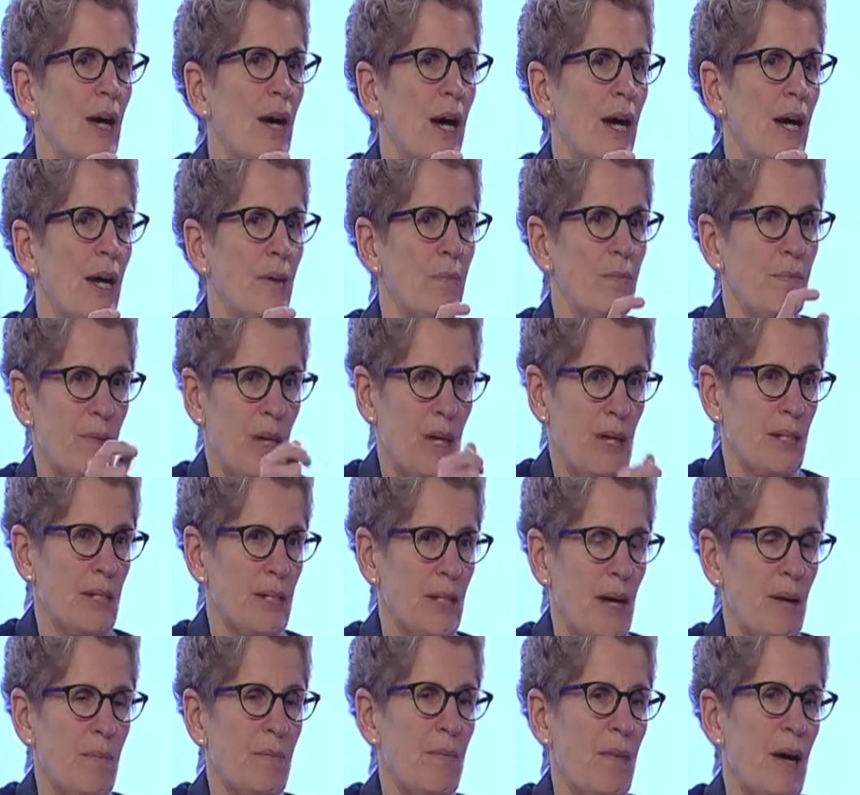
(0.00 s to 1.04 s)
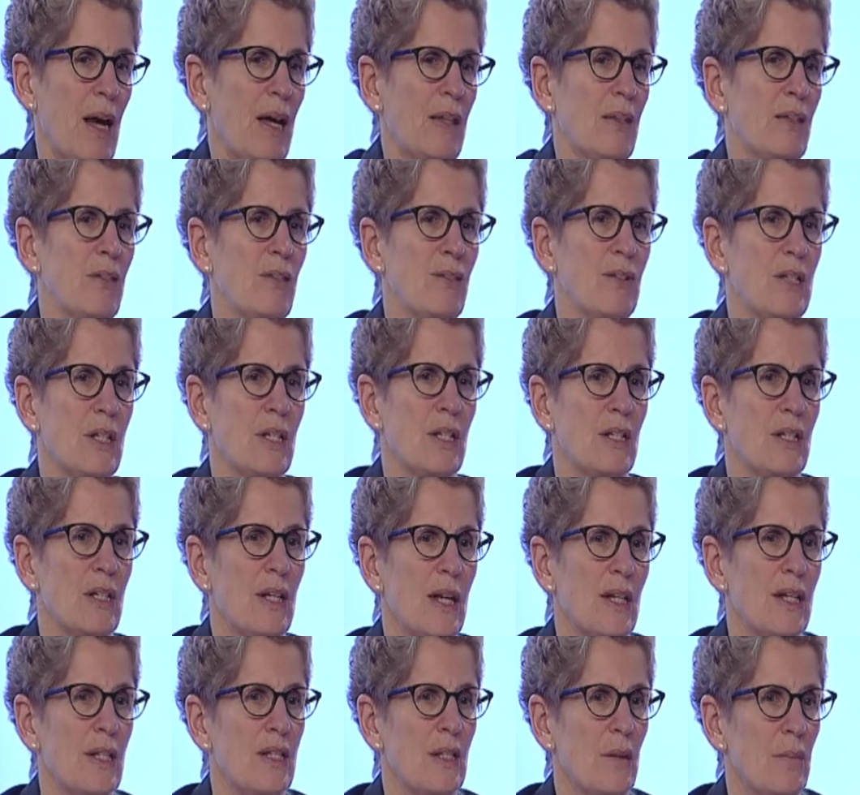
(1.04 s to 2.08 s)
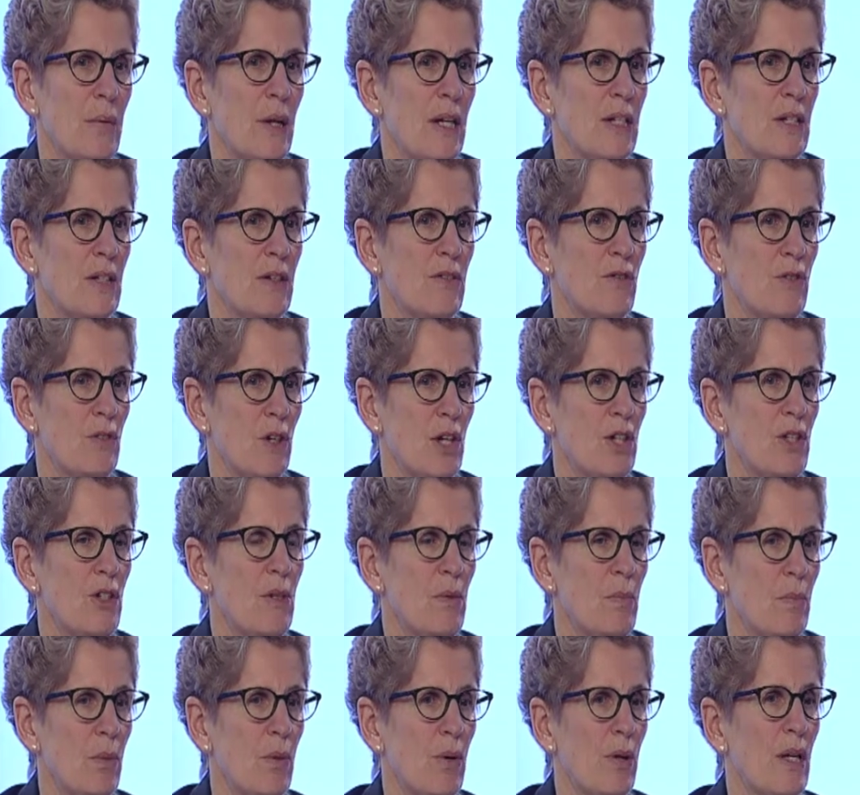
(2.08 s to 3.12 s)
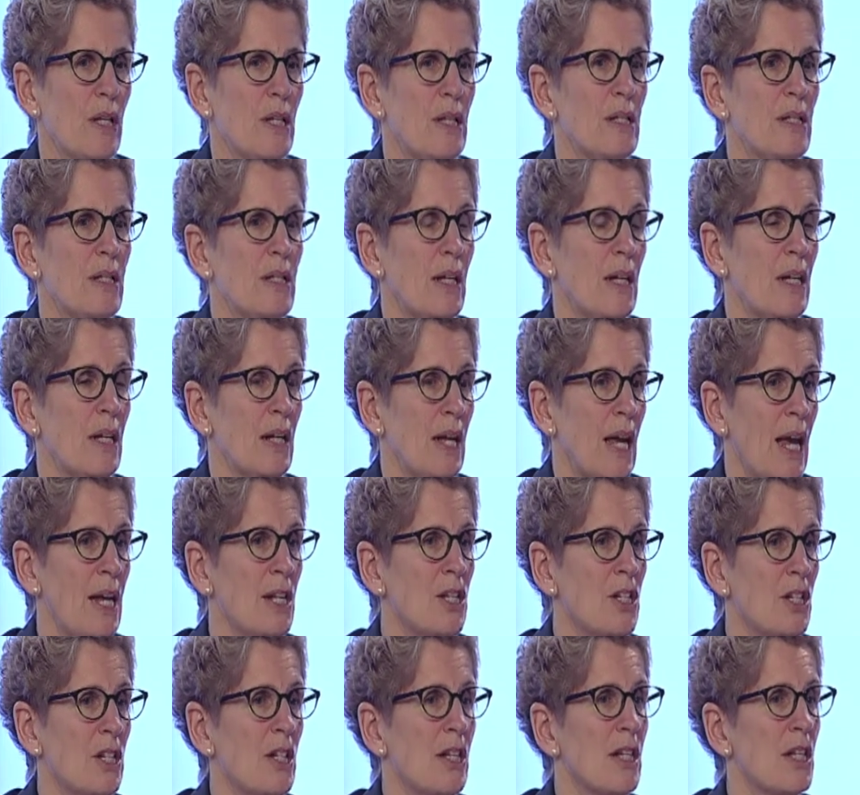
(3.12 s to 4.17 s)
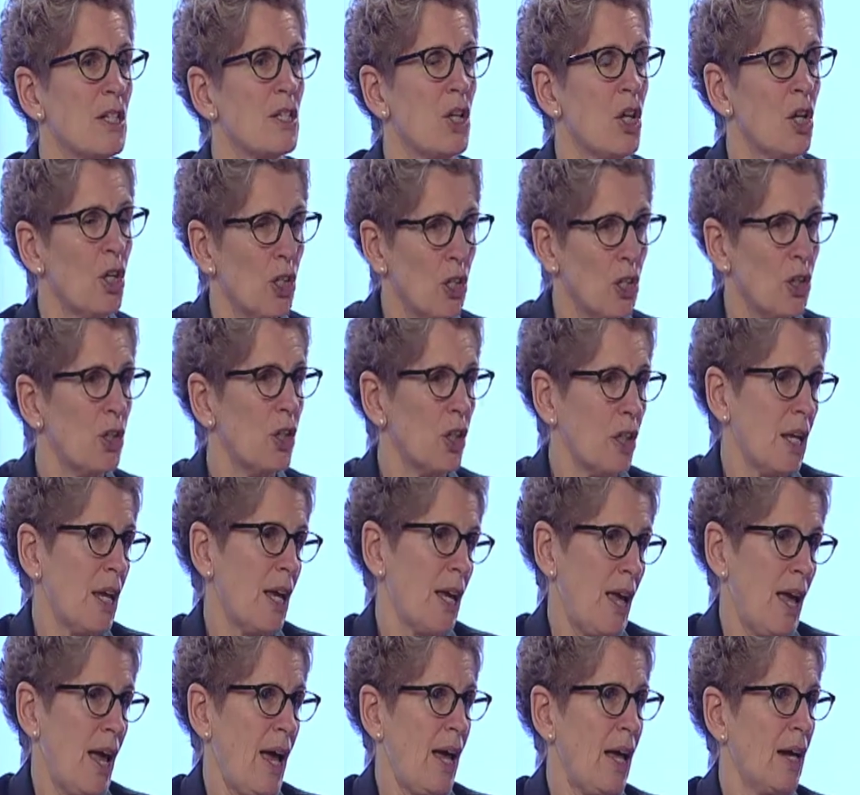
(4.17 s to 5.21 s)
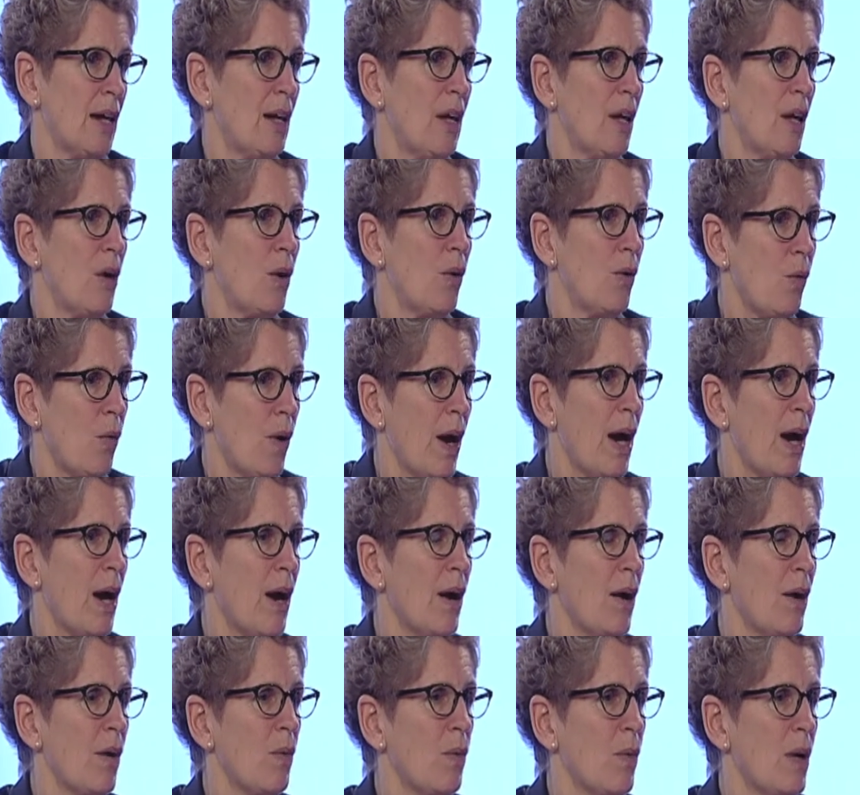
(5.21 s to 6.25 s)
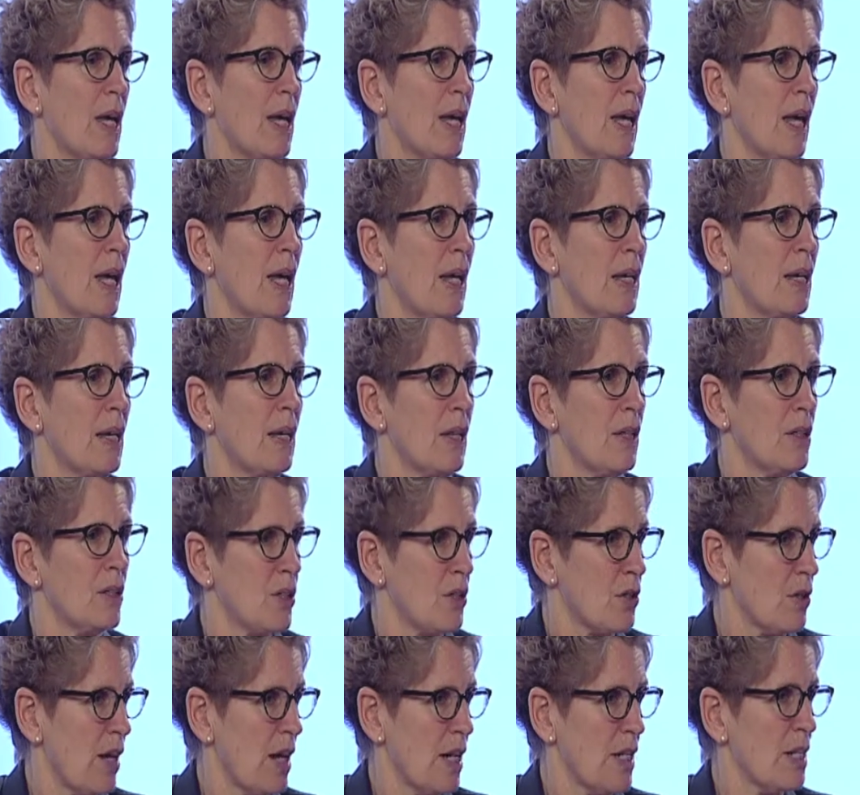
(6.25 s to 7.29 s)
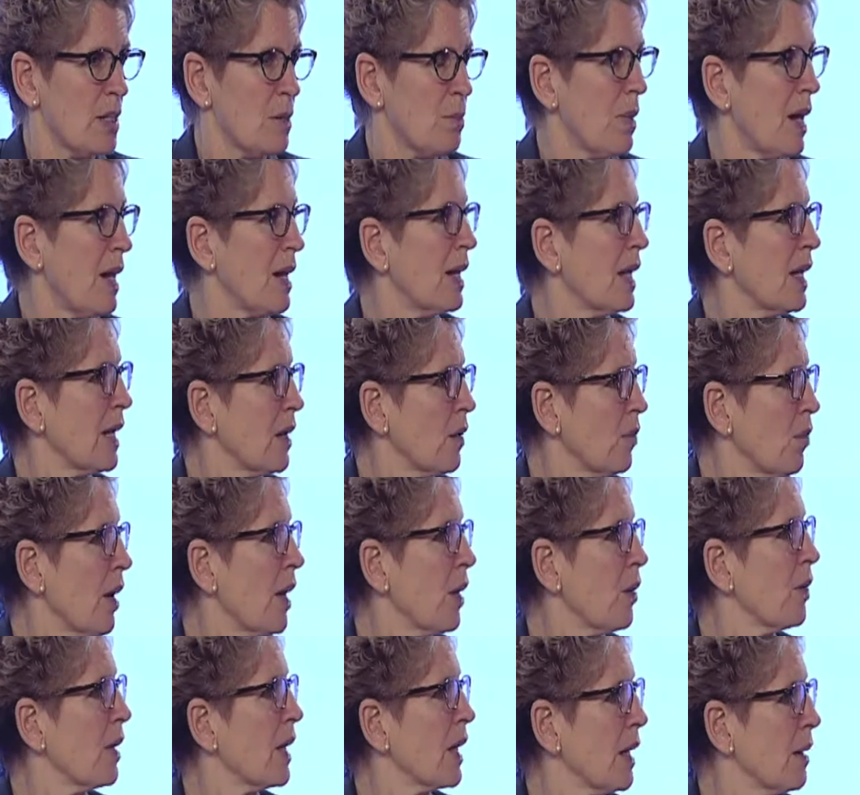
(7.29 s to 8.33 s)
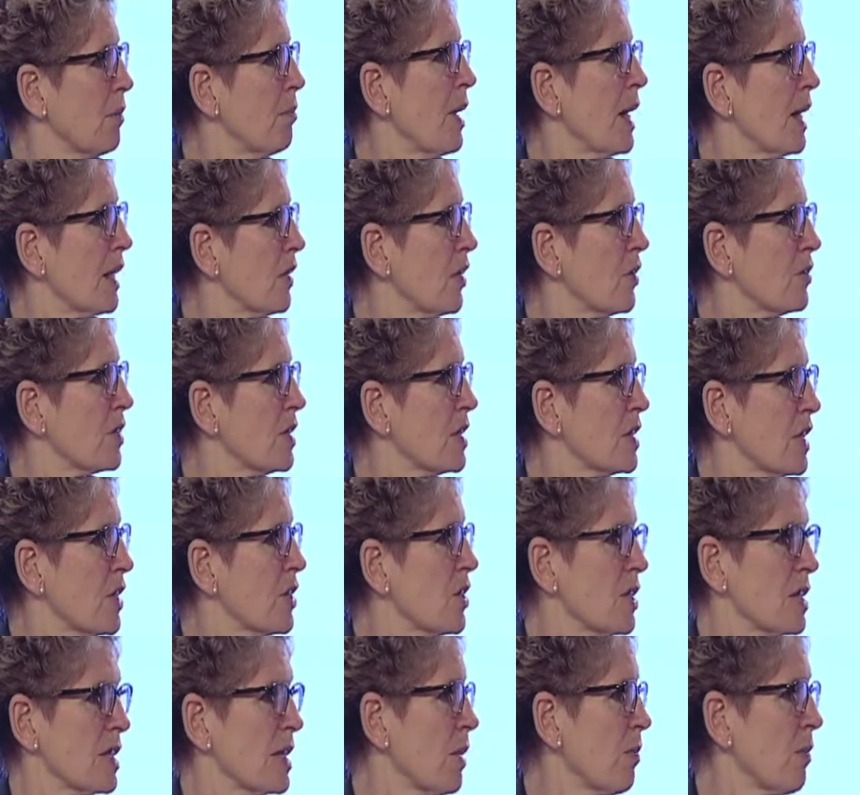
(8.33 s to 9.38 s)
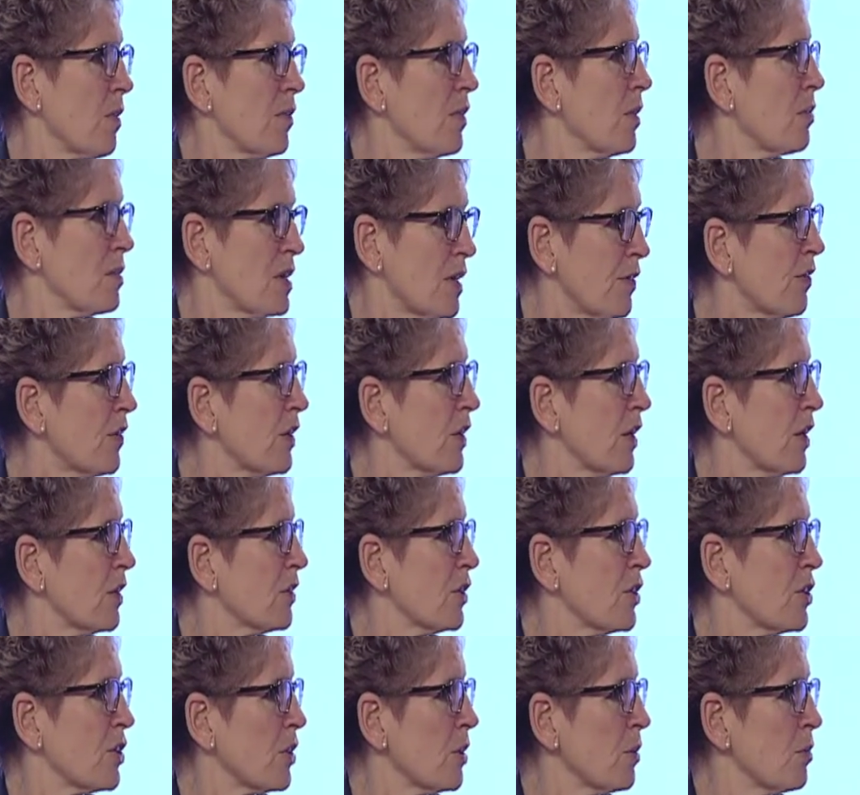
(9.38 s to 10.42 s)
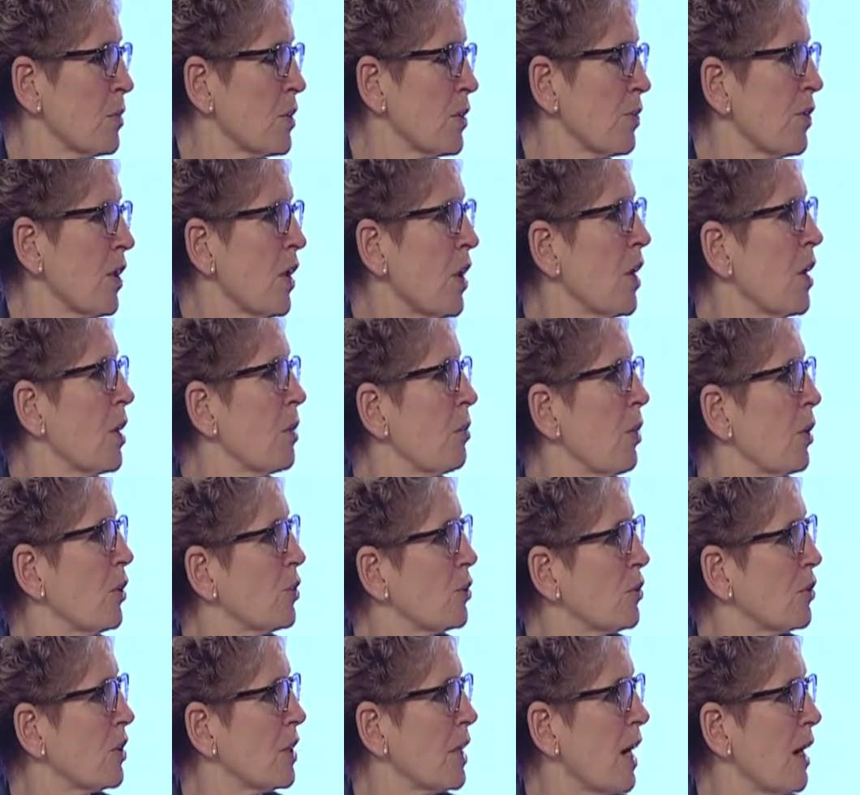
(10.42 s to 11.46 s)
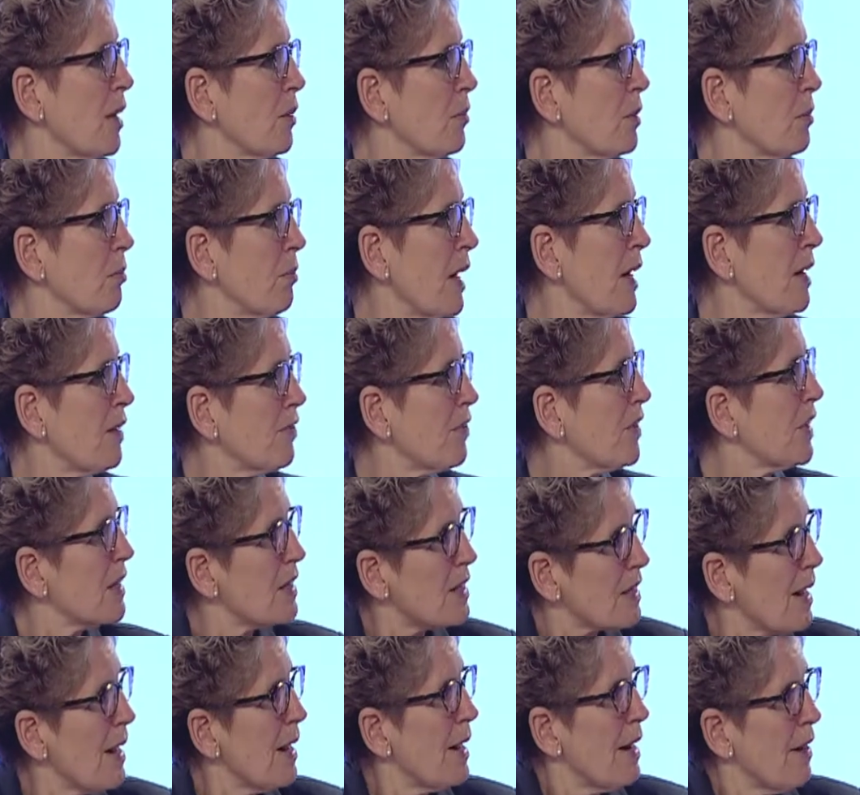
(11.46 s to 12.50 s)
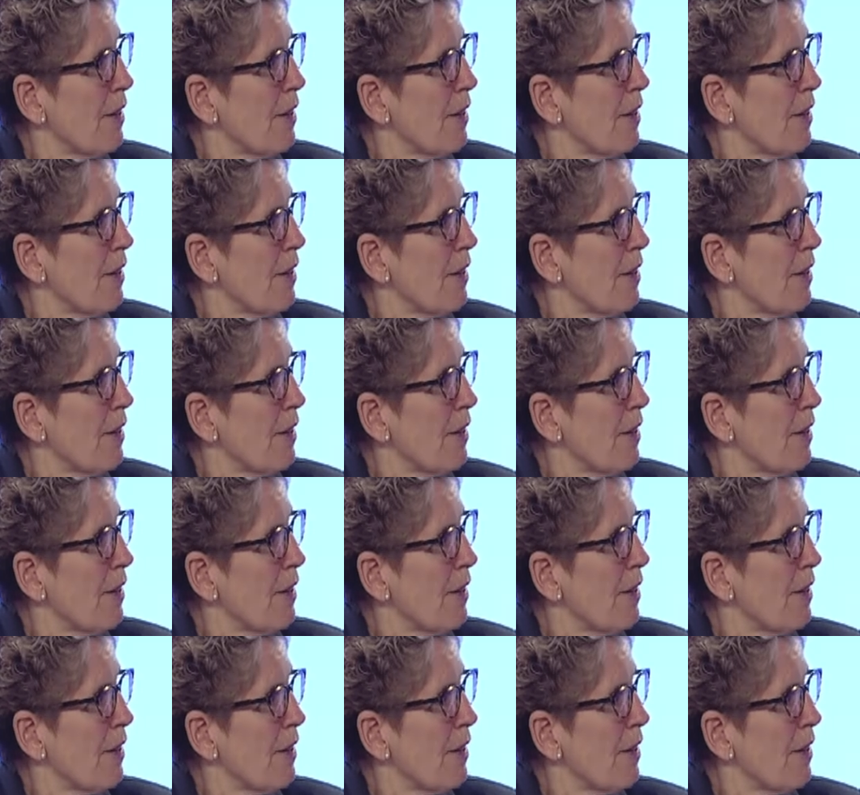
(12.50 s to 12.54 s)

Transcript: um, and Deb Matthews, is, as the president of Treasury Board, is engaged in this, looking at where we can constrain spending and where we can make those decisions, some of them difficult in terms of post-retirement benefits,